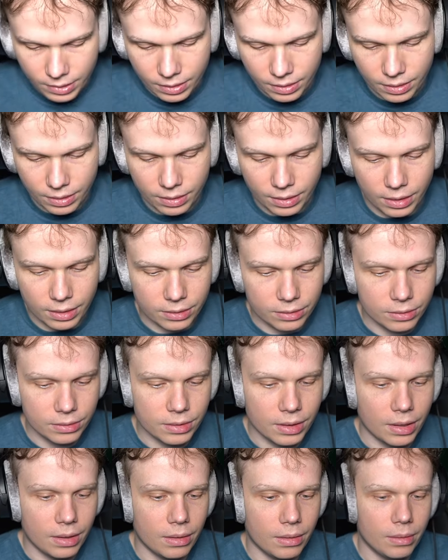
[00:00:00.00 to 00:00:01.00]
The nozzle's
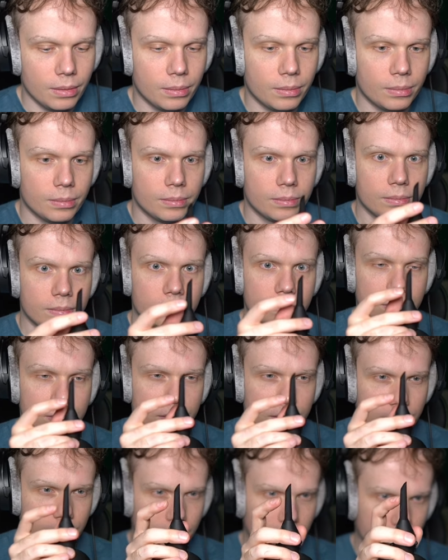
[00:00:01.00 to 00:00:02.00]
kind of
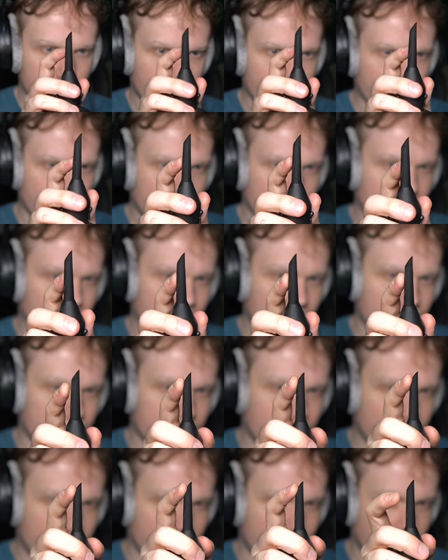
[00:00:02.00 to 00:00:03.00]
pointing
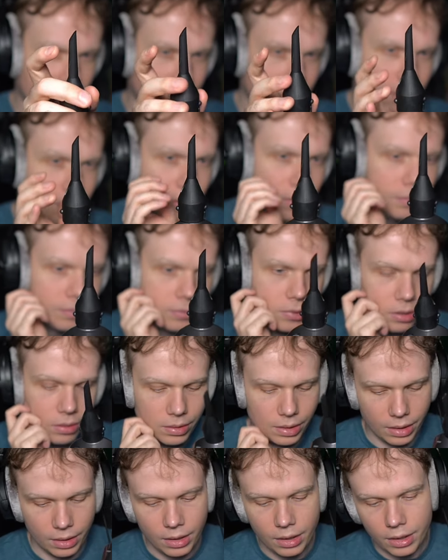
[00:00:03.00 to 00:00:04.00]
at an angle.
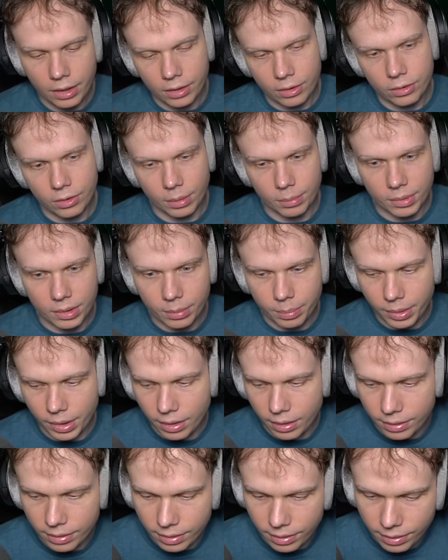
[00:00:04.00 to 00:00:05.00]
Okay, so I'm going to
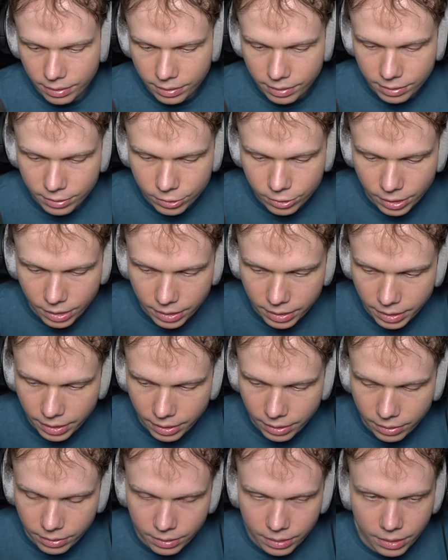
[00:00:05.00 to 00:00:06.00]
pause this and try it
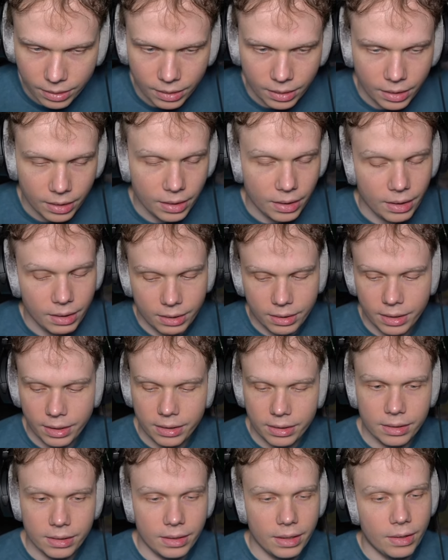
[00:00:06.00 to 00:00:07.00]
out. And they
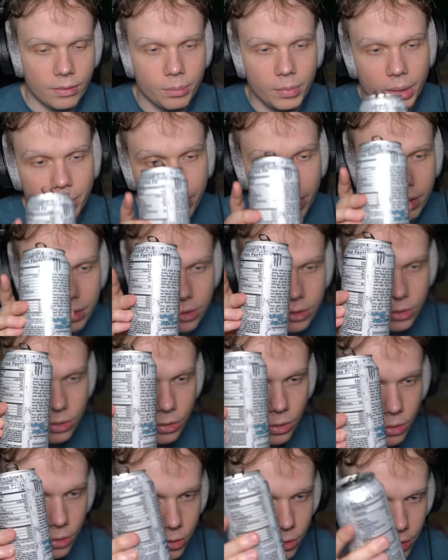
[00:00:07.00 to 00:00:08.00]
didn't have my
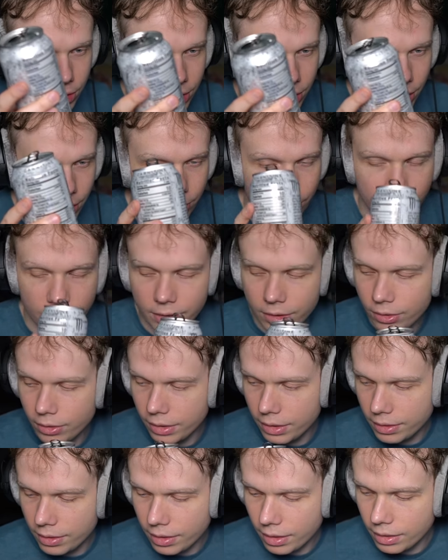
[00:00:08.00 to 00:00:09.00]
Monster Ultra Sunrise, so I
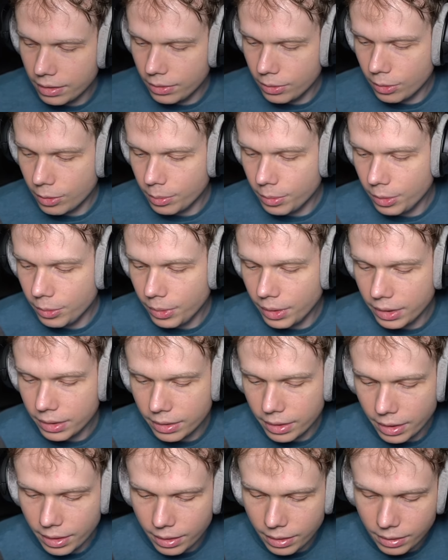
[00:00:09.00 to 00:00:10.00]
just got a normal white
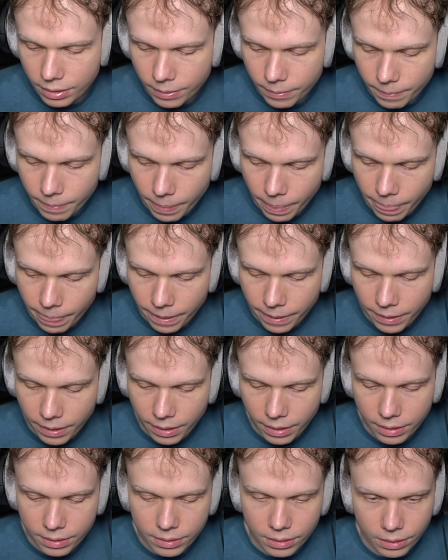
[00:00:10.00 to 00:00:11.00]
can
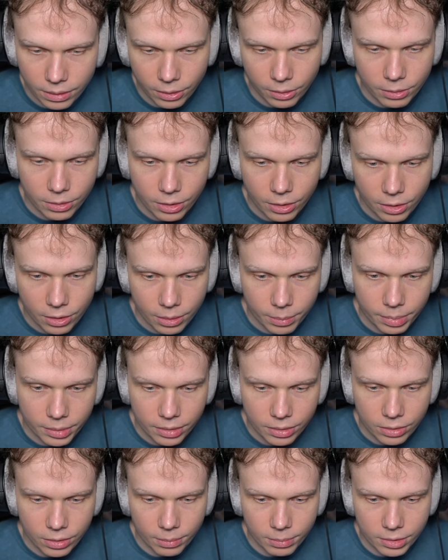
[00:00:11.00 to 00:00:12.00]
and a low carb.
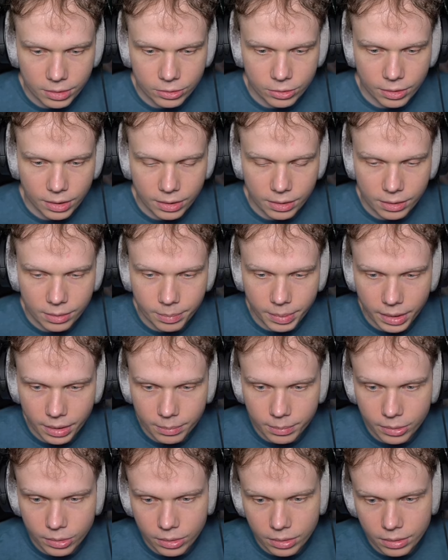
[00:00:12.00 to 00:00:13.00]
So I'm going to try this bad
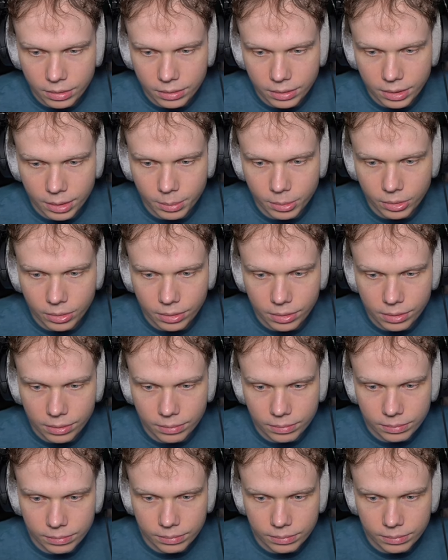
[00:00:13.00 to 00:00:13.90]
boy. Yeah, boys.